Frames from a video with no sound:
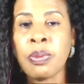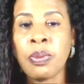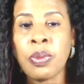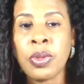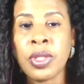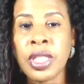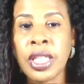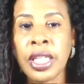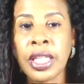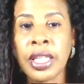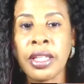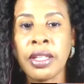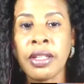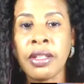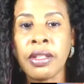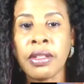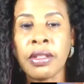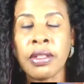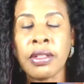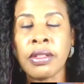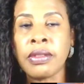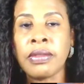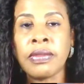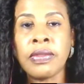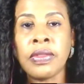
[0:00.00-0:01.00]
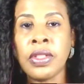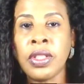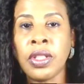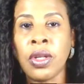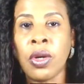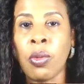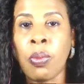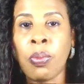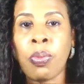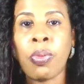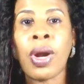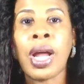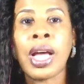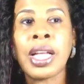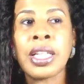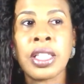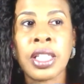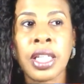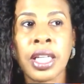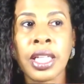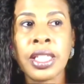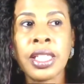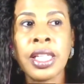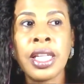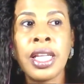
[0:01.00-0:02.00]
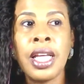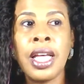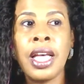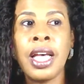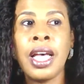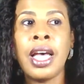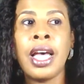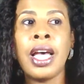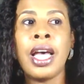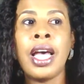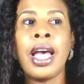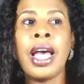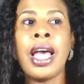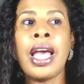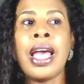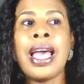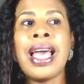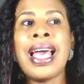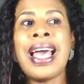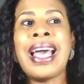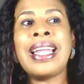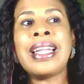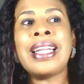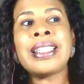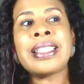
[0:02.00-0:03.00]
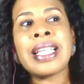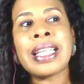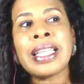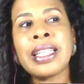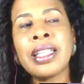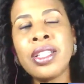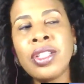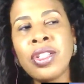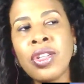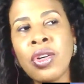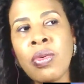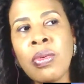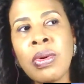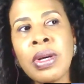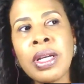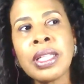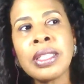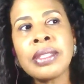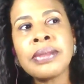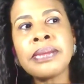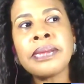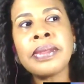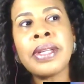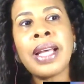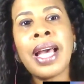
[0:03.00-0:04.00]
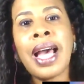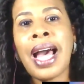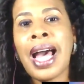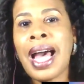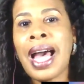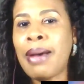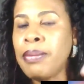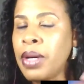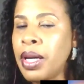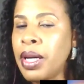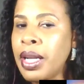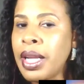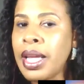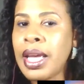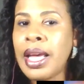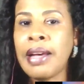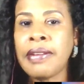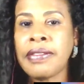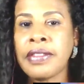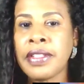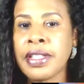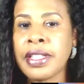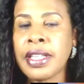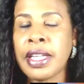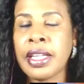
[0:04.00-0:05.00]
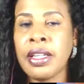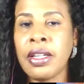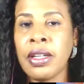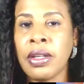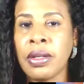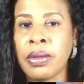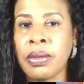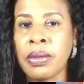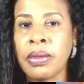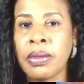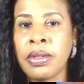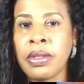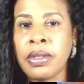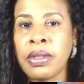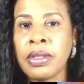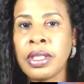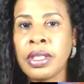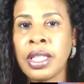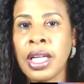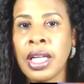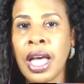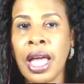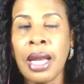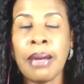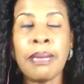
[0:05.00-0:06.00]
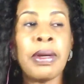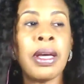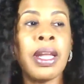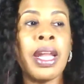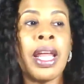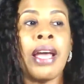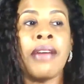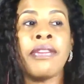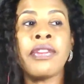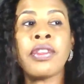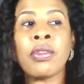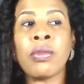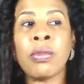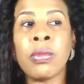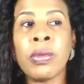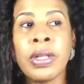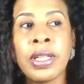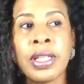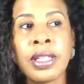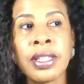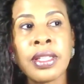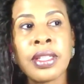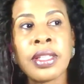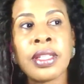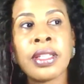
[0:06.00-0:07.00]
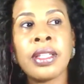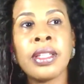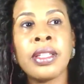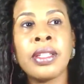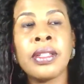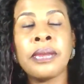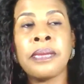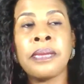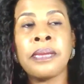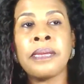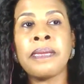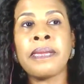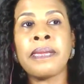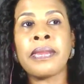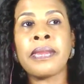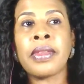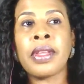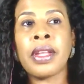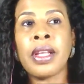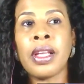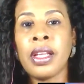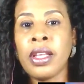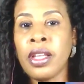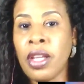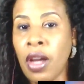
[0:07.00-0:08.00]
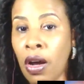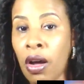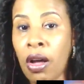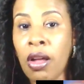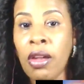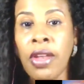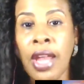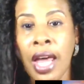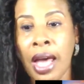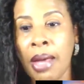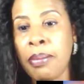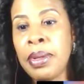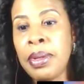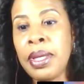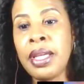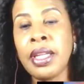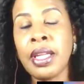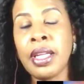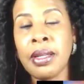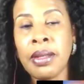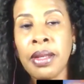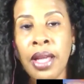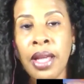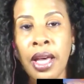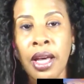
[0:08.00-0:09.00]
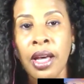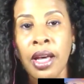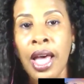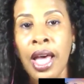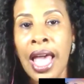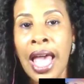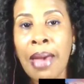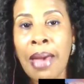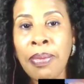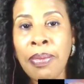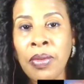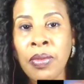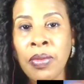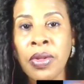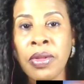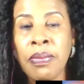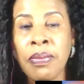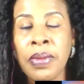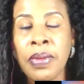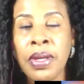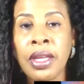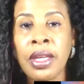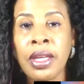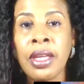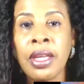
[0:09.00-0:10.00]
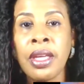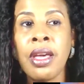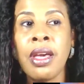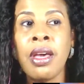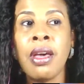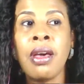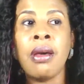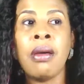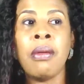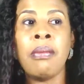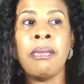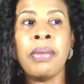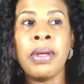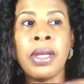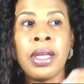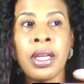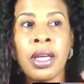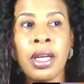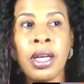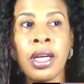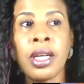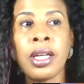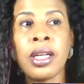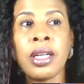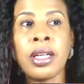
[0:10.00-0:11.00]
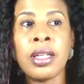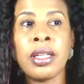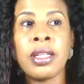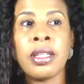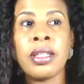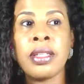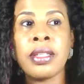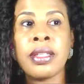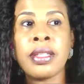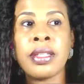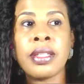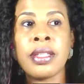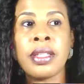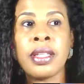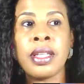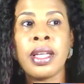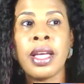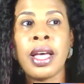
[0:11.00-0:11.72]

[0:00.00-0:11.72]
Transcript: particular project, and it's like, you know what, I'm gonna have to say no, and I'm gonna have to risk y'all not being happy with me, because